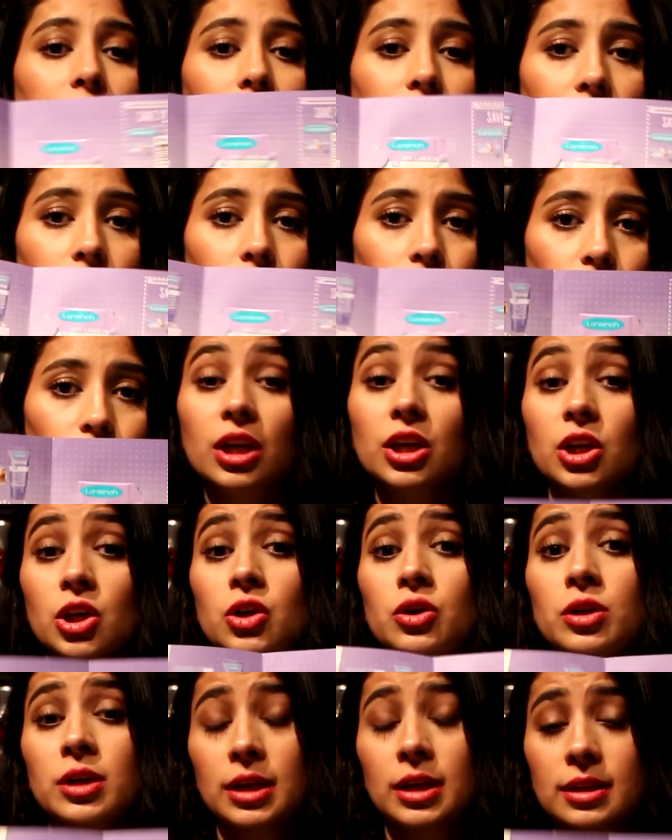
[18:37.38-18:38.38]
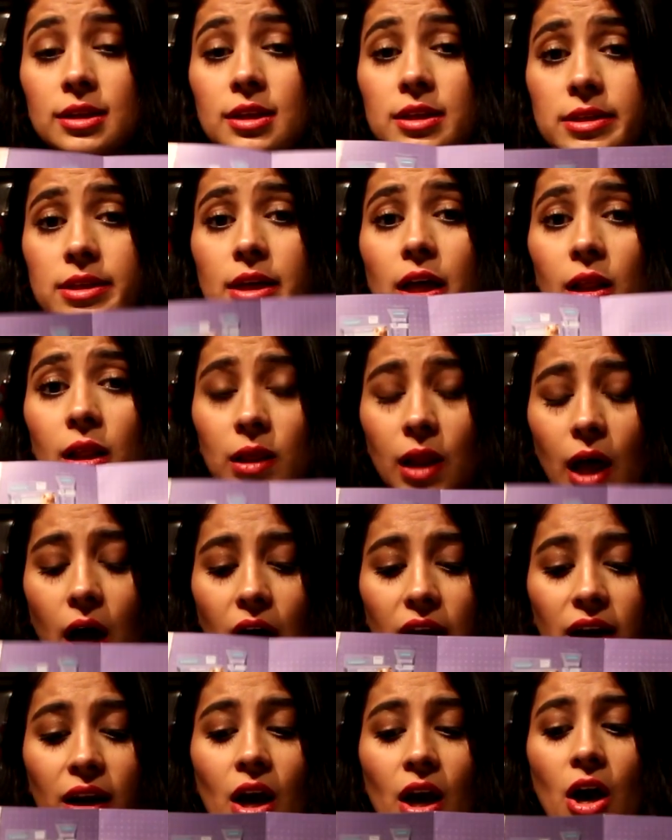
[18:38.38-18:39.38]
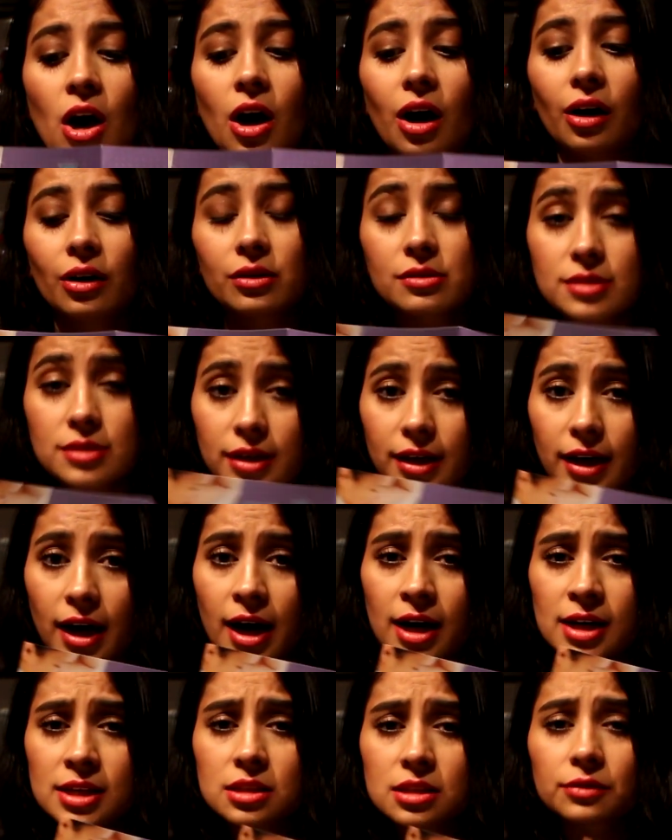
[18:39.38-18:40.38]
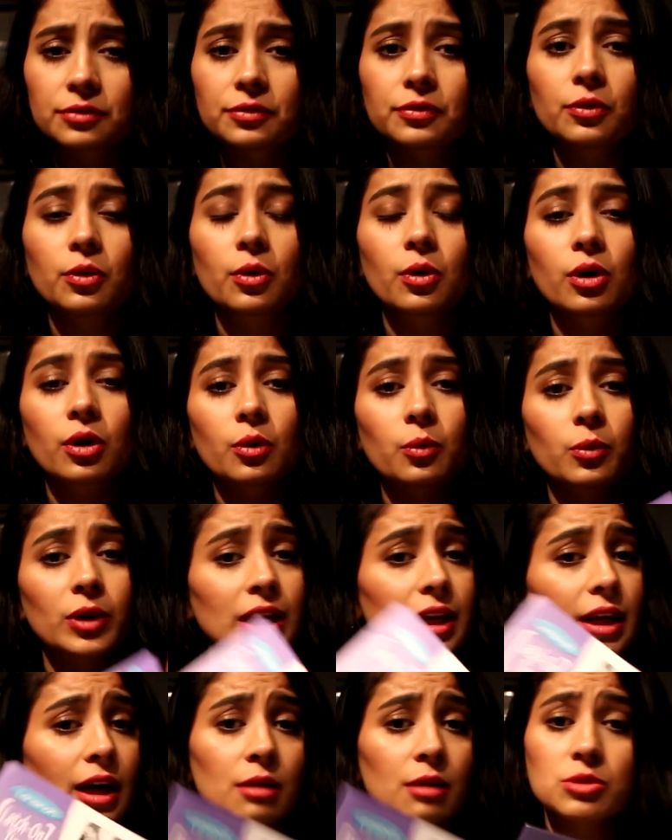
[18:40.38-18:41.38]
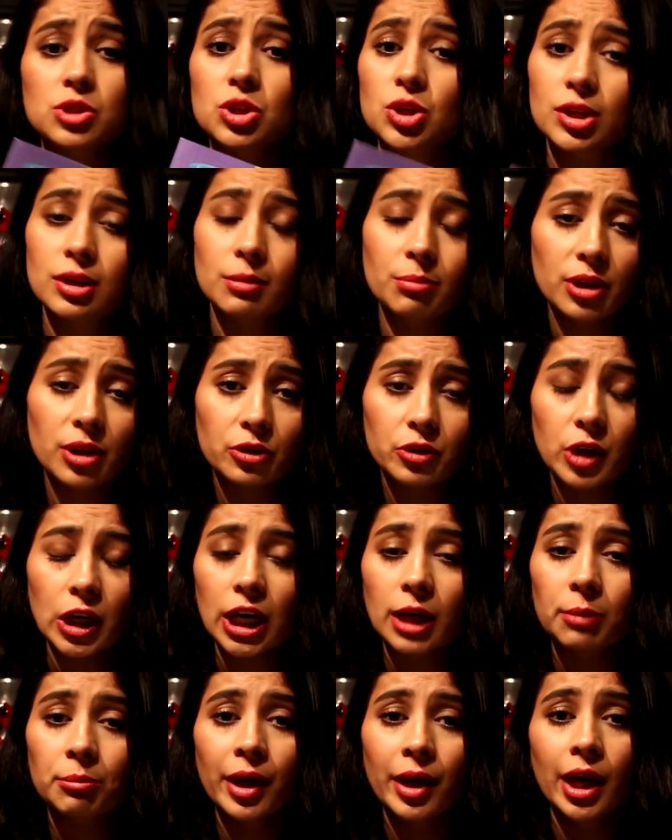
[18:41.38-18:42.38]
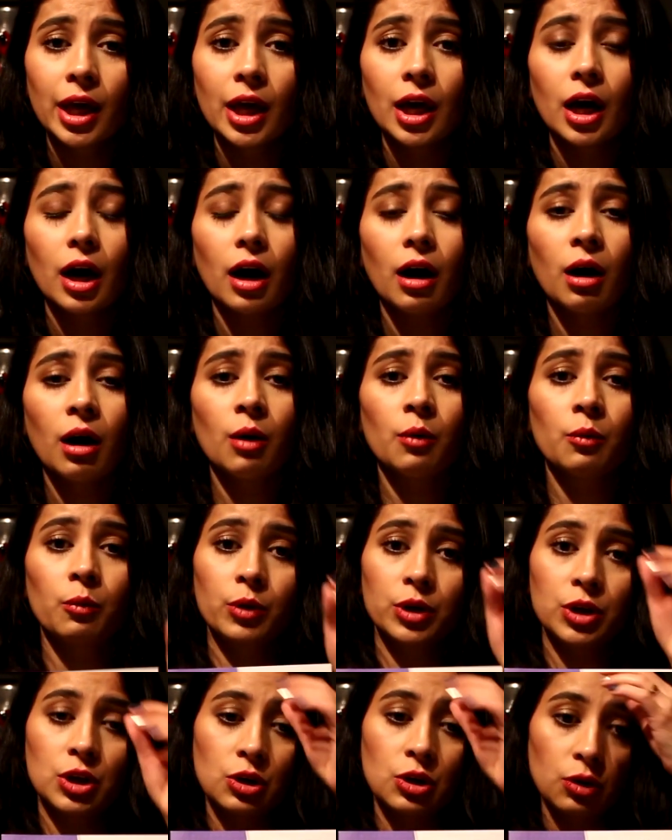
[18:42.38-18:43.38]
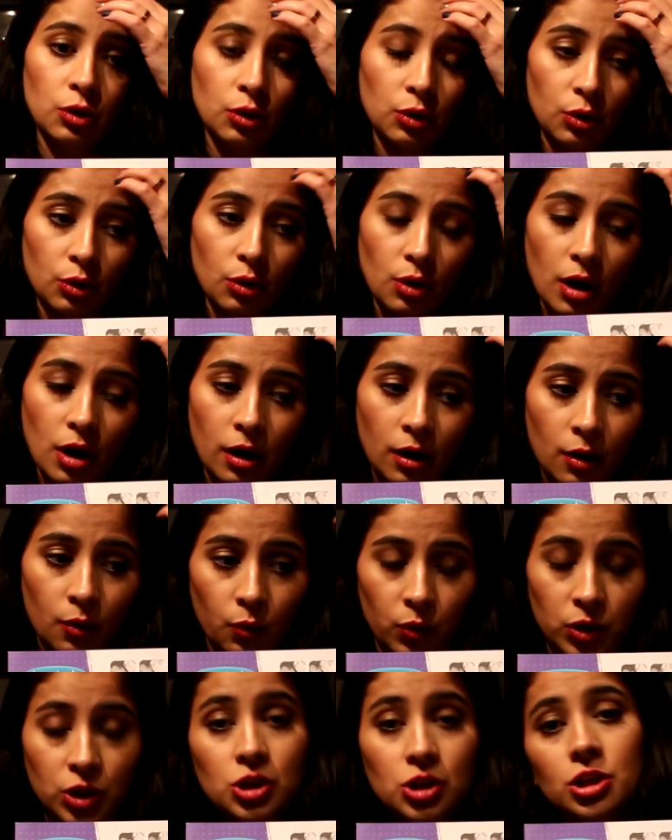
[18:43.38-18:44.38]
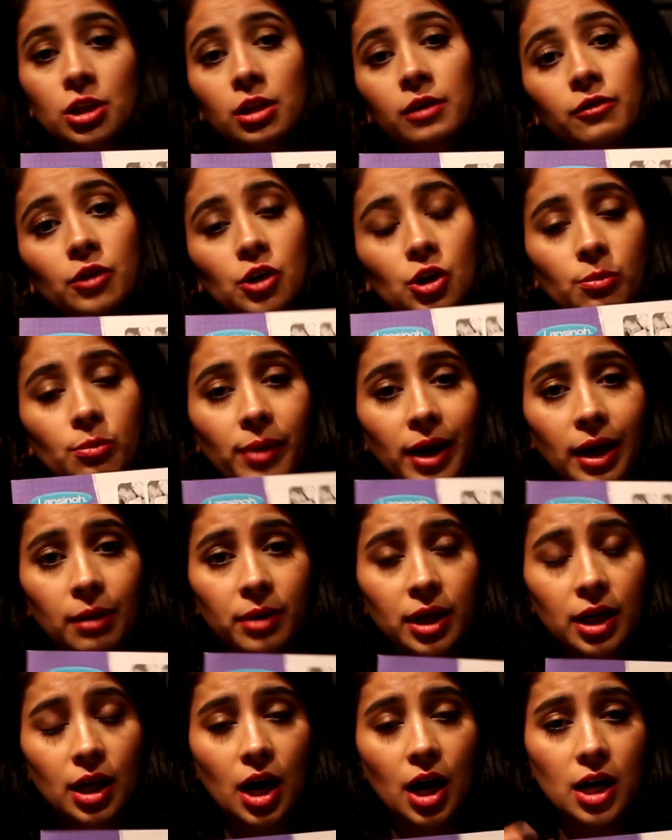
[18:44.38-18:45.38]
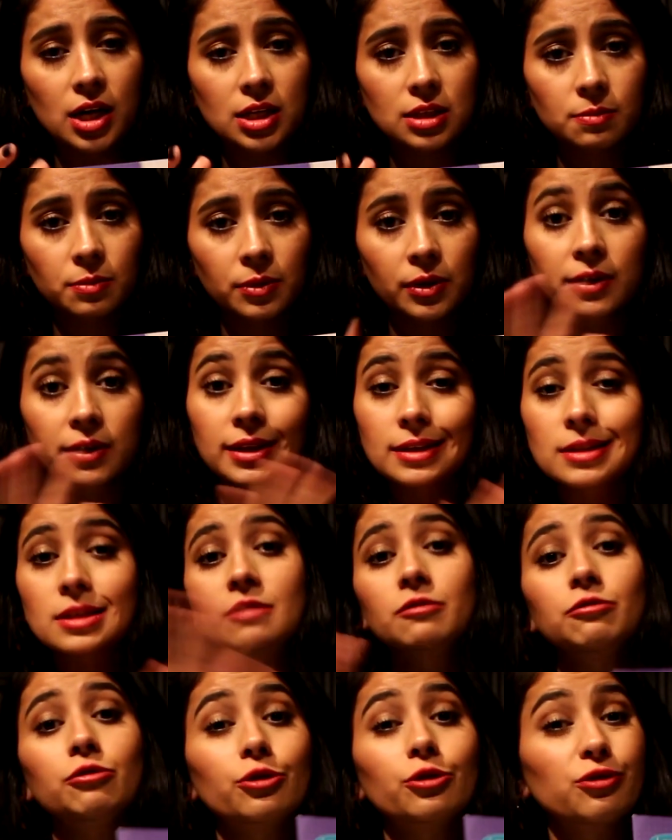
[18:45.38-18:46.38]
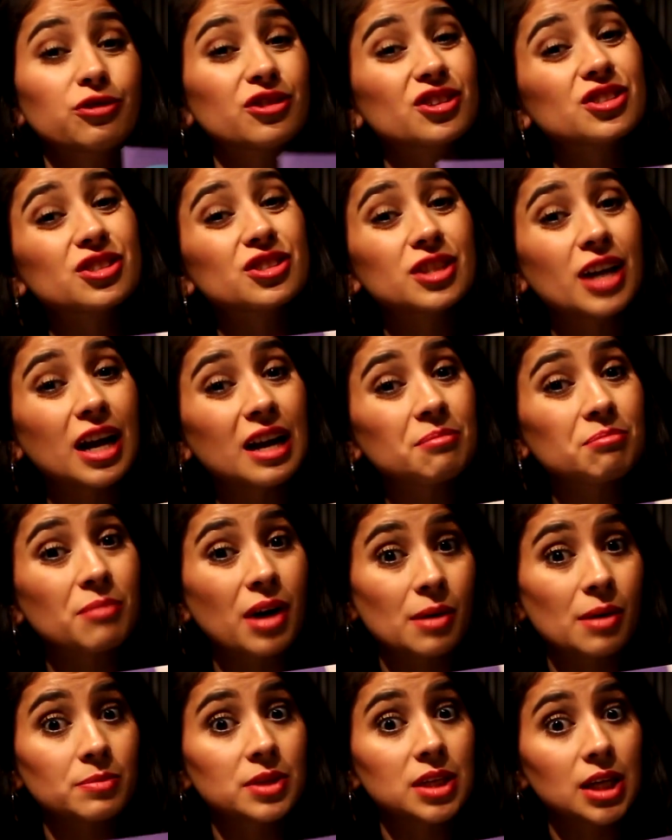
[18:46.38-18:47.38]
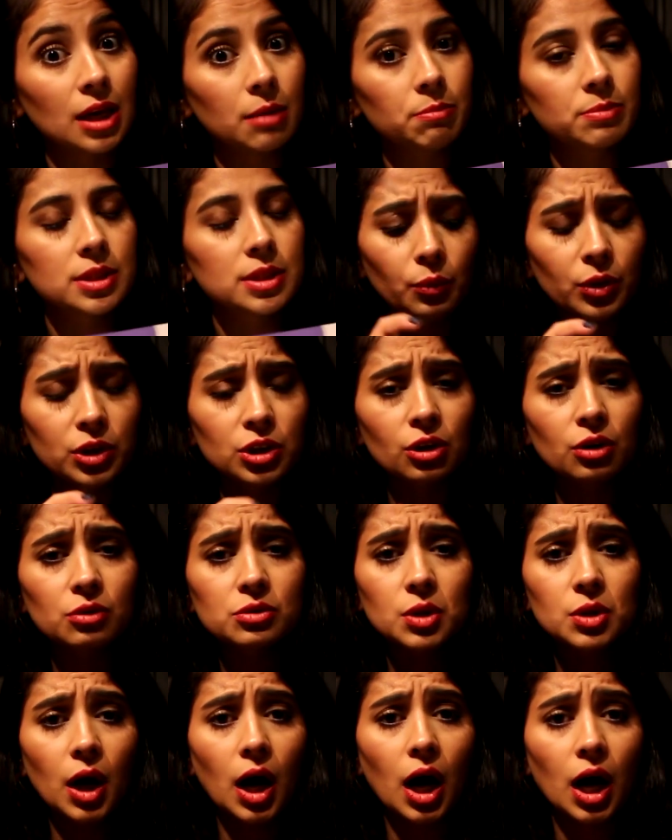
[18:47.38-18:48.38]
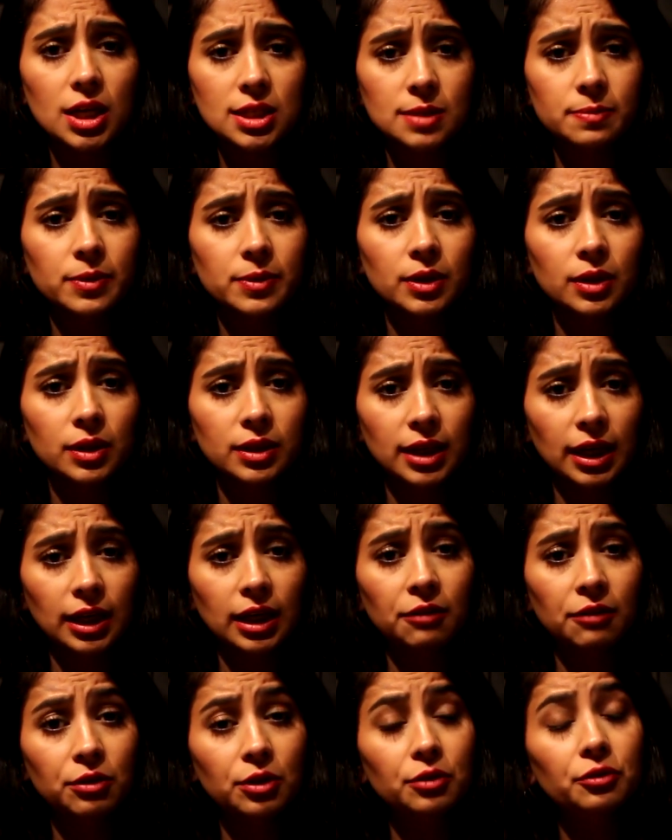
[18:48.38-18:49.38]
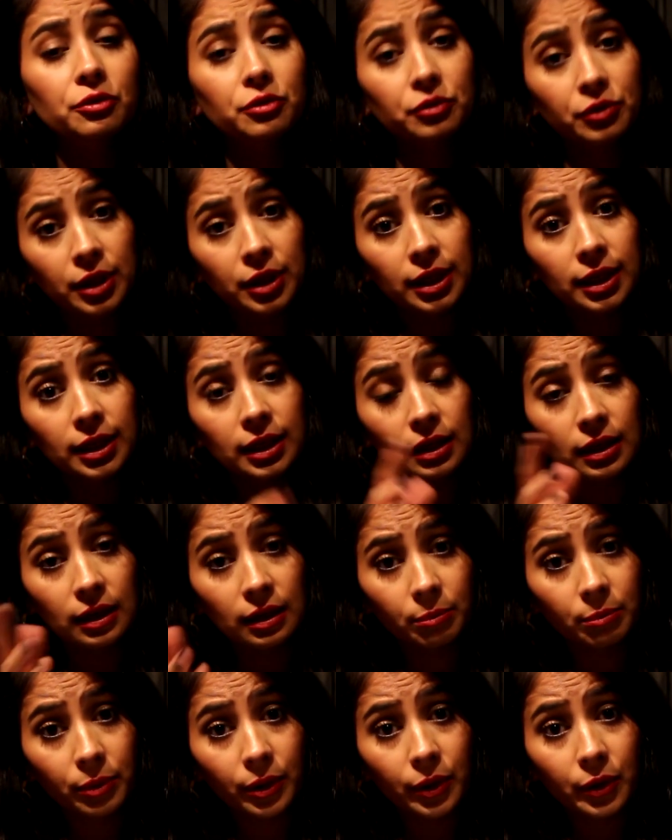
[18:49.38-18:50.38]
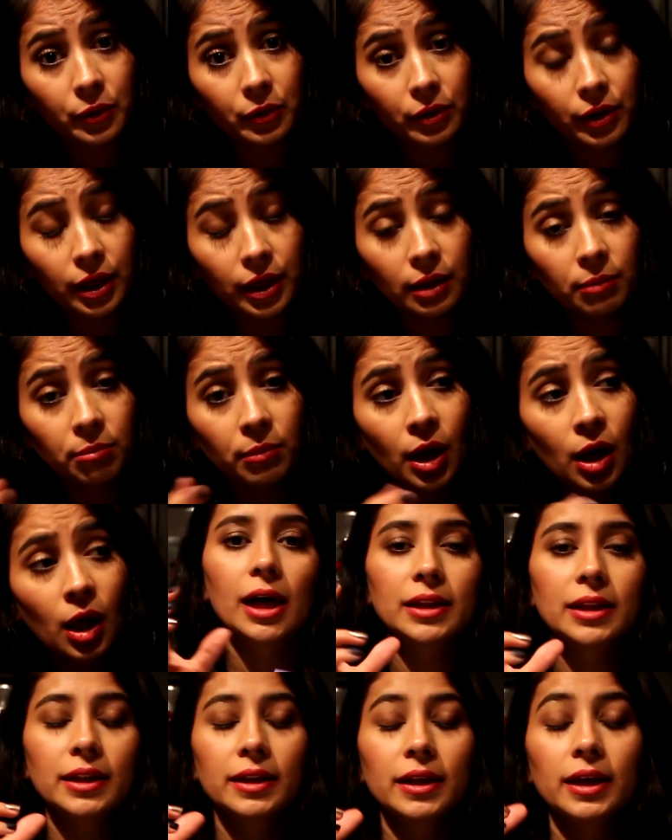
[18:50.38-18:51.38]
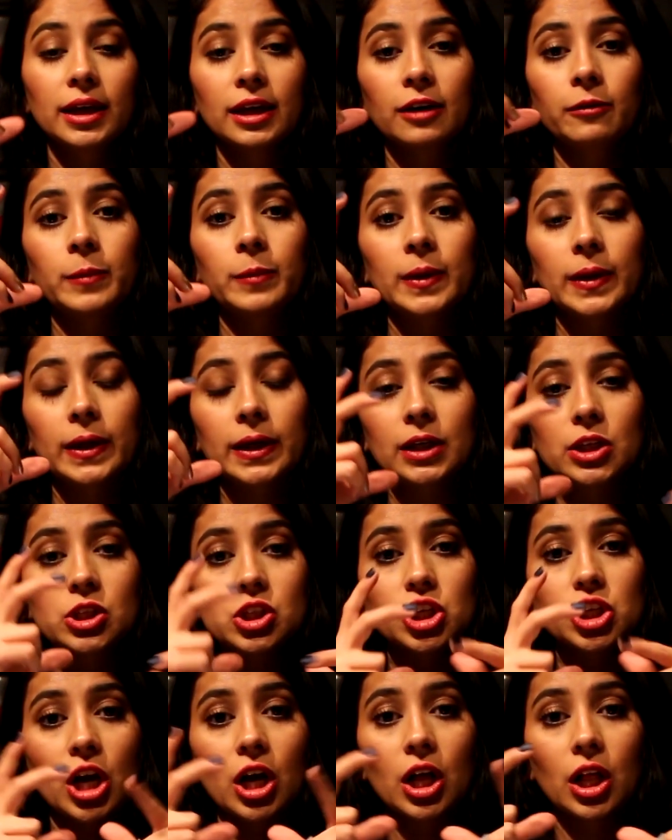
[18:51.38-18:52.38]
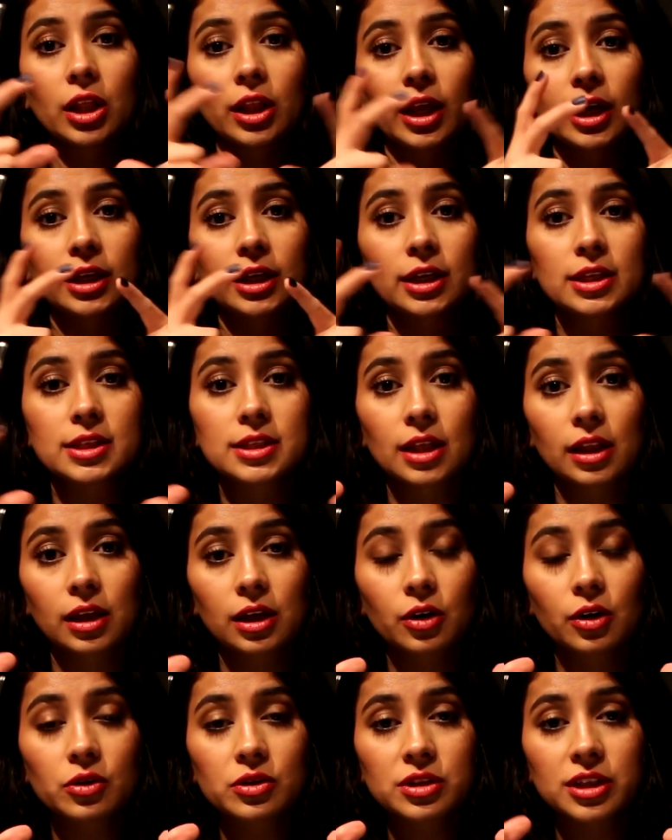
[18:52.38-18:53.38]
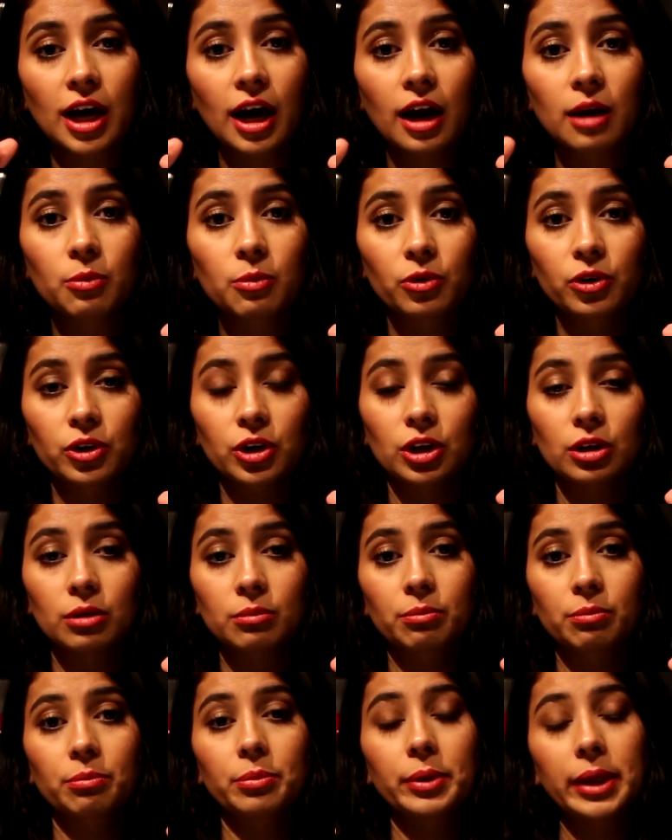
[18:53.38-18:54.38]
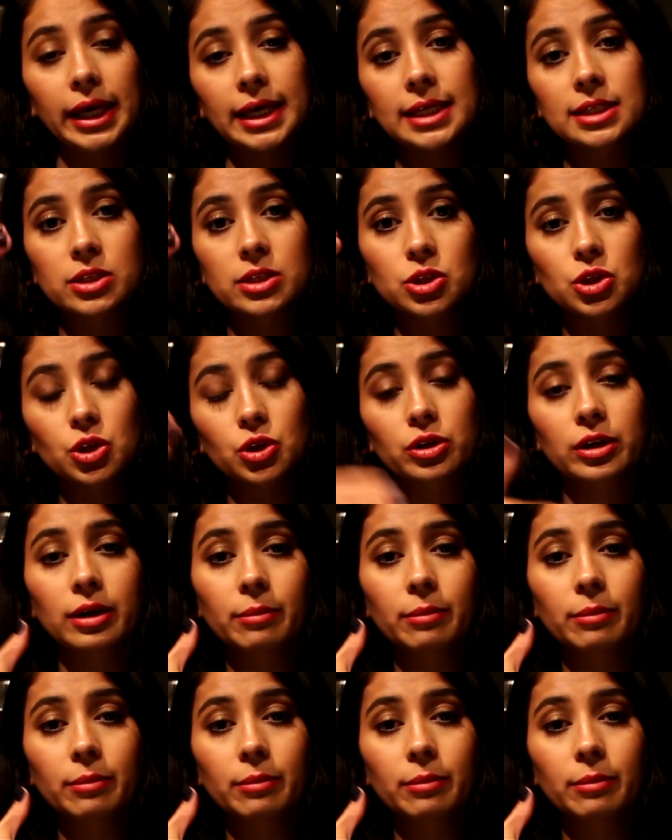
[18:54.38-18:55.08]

cream. You need this a lot. Also, guys, for when it comes to nipple cream, when you deliver your baby at a hospital, this is for first-time mom tips. When you go to the hospital, they give you free nipple cream, and then they give me like a gel, like a silicone type, where you can place it to your